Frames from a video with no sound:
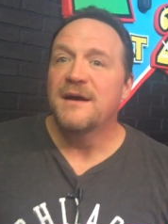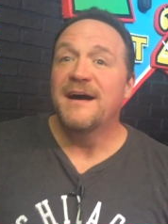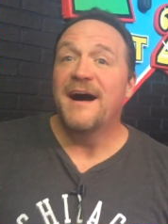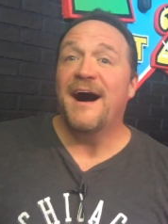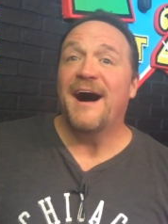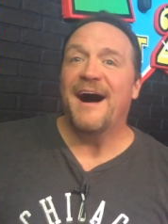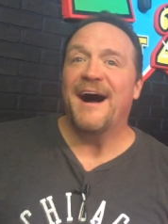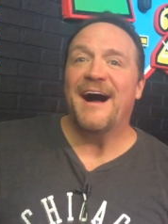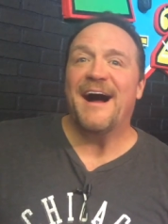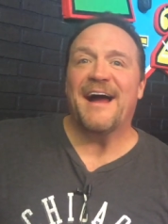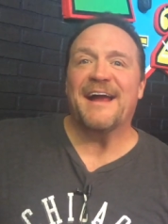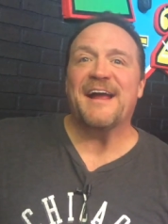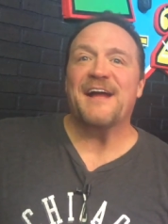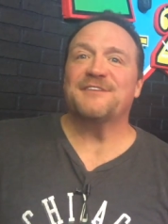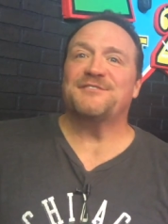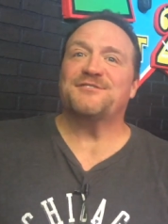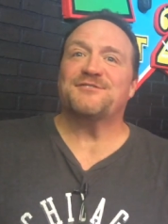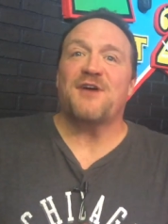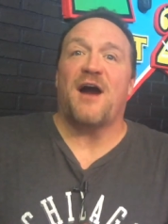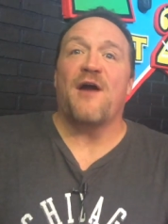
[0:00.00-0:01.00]
Uh, I
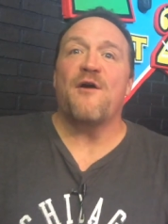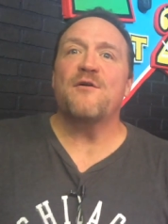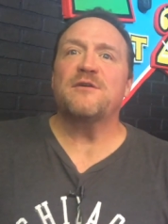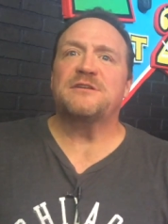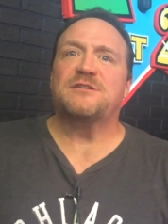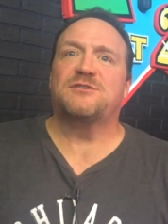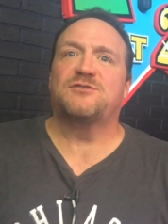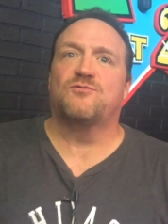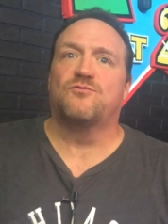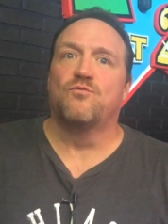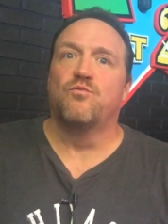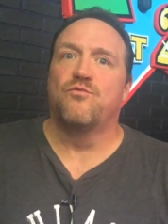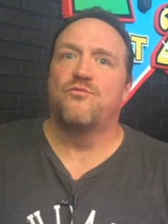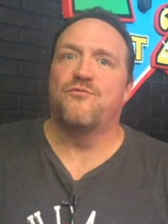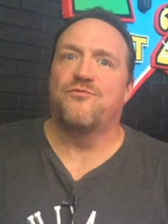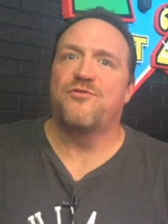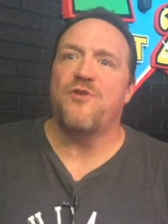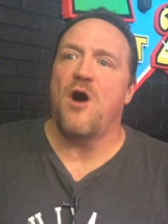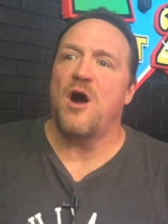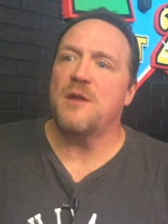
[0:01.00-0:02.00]
guess I always
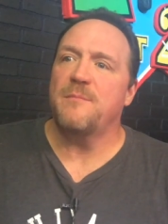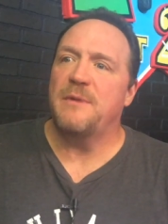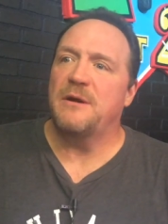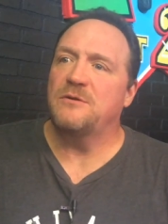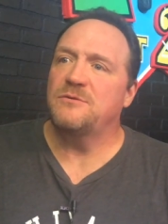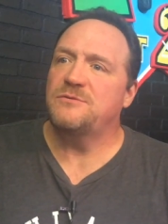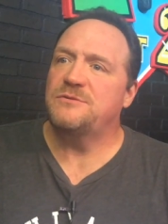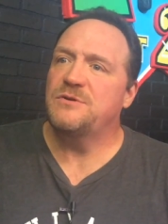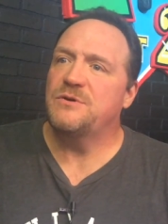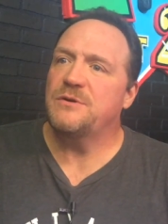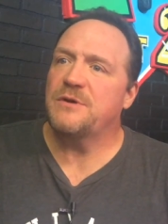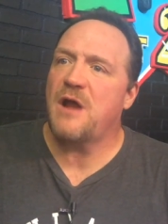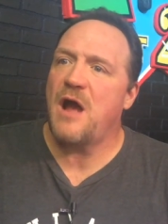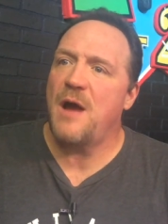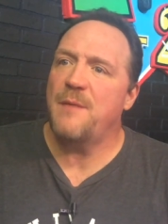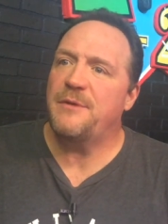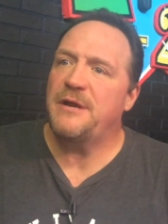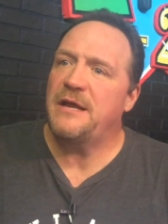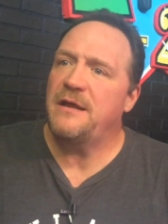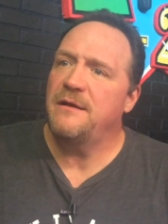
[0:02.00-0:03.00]
thought about doing
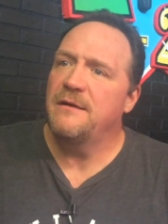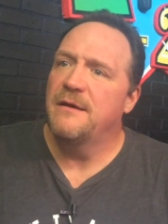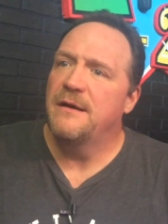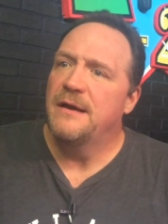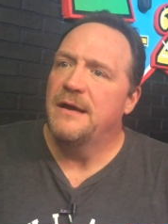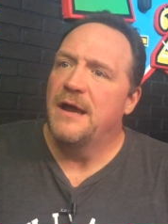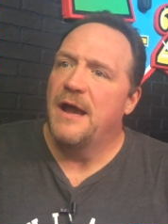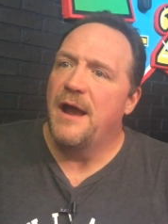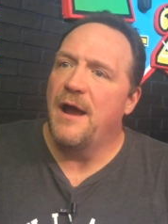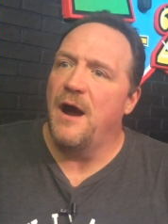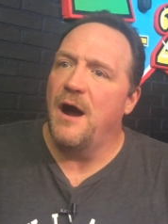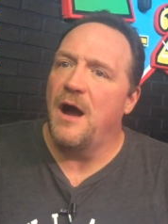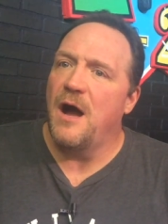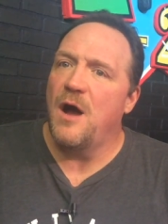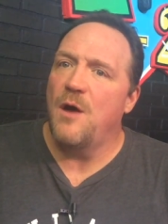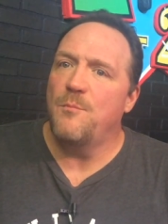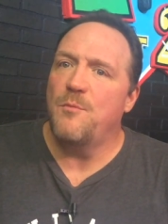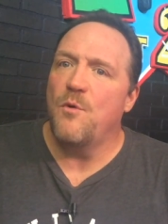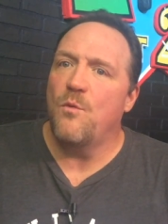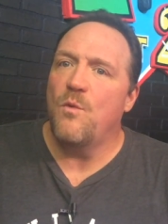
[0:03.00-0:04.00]
comedy,
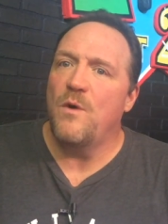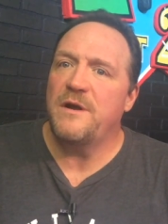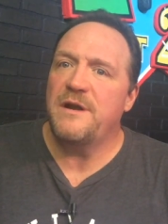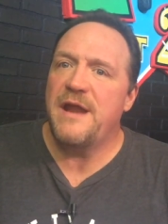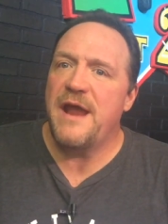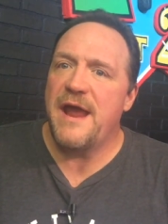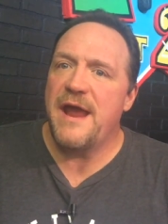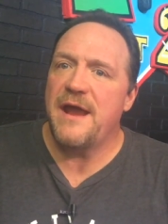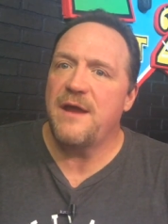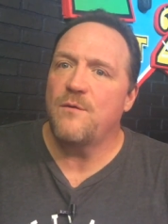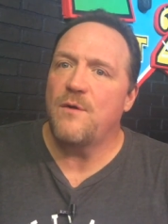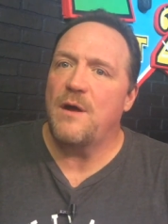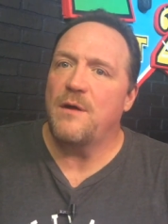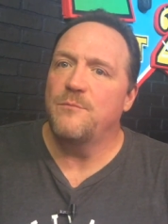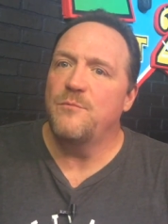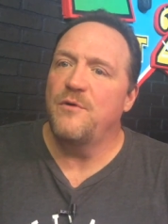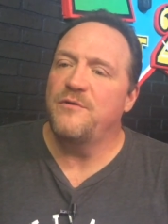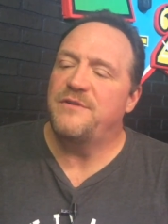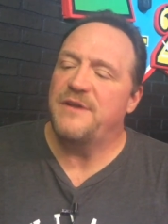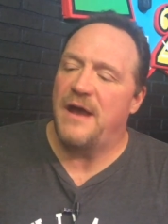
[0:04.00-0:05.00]
uh, but one day I
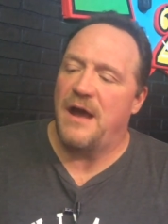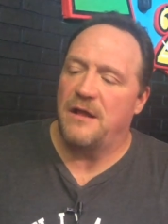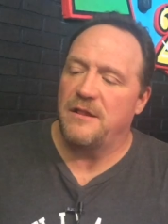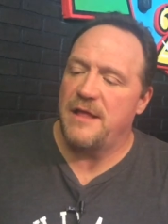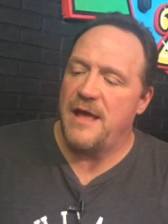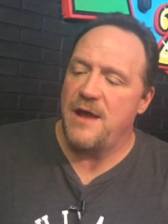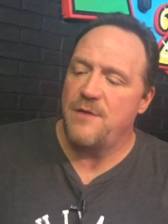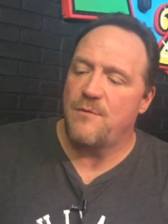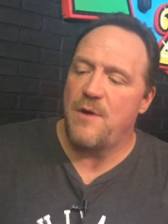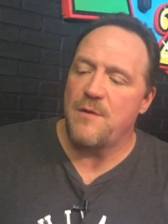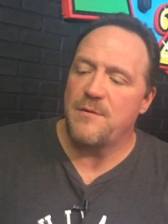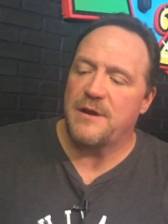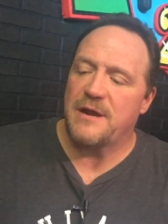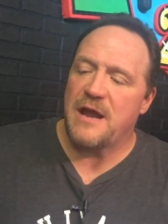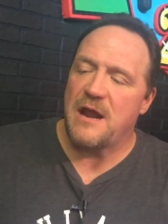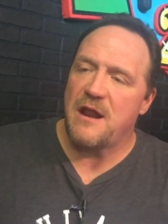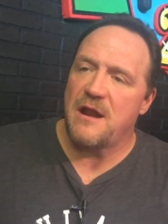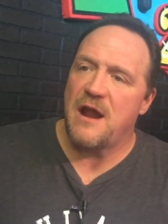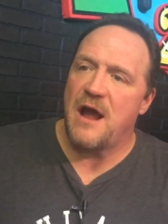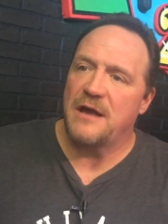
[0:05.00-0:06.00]
moved to LA right when I
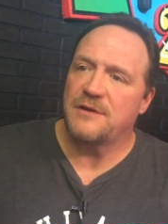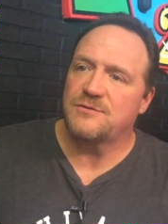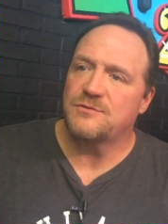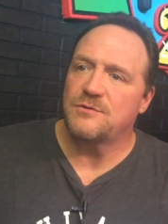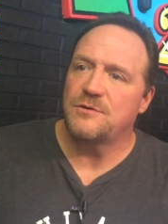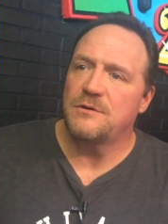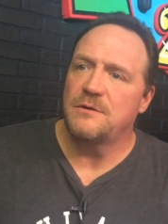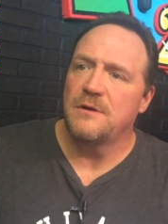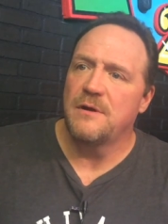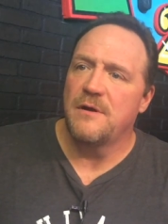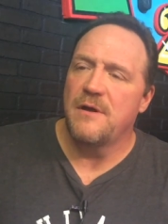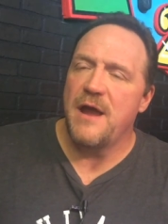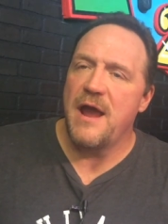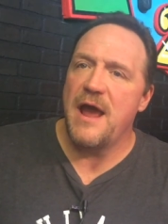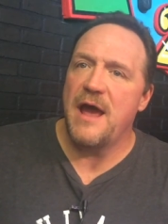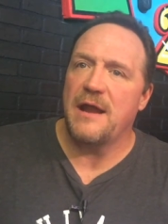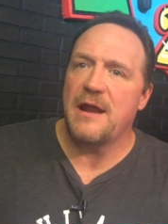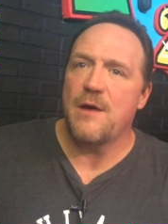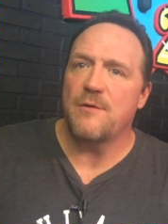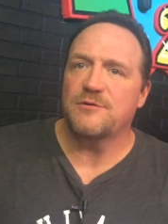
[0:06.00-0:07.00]
got out of high school,
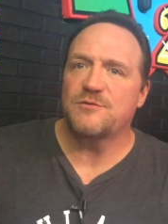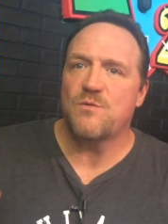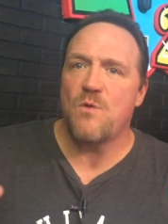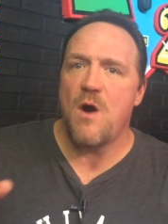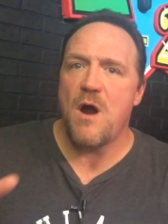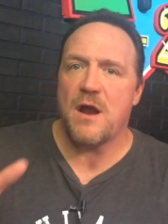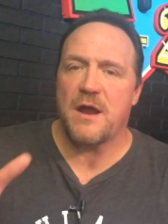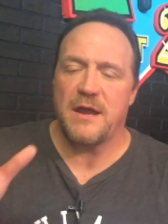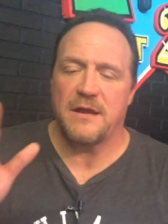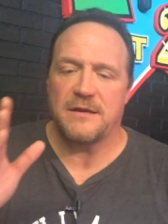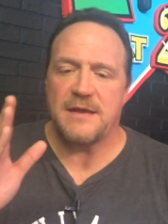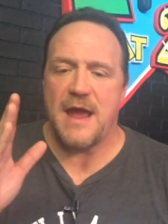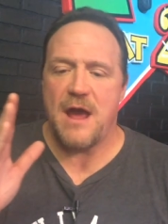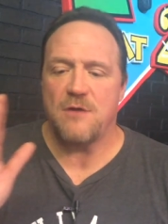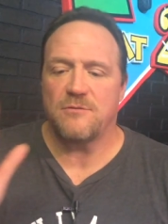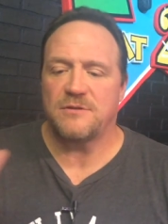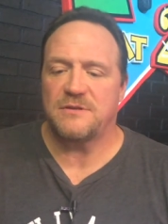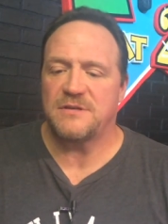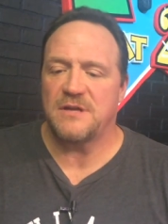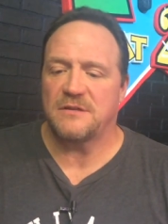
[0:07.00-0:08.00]
and I was walking
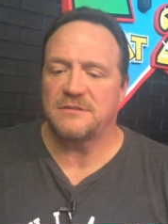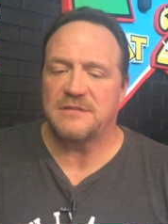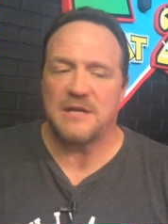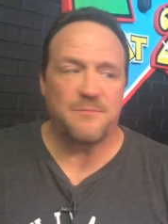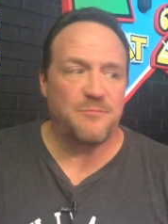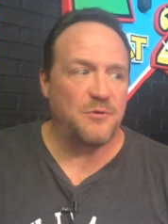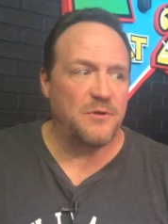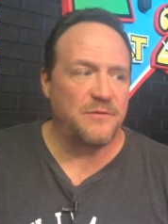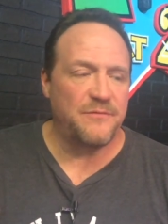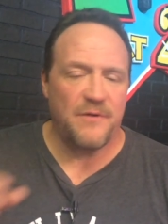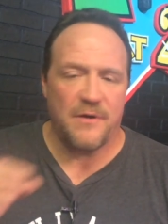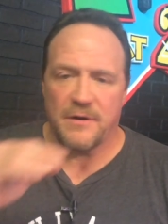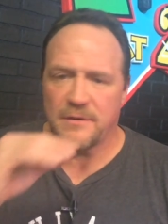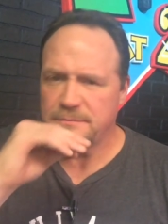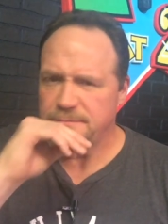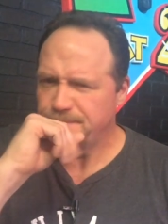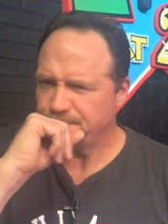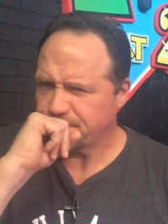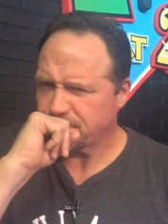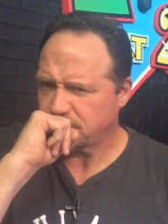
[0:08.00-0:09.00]
down Sunset
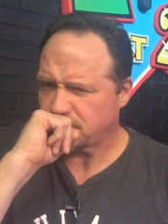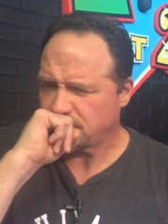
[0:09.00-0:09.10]
Boulevard,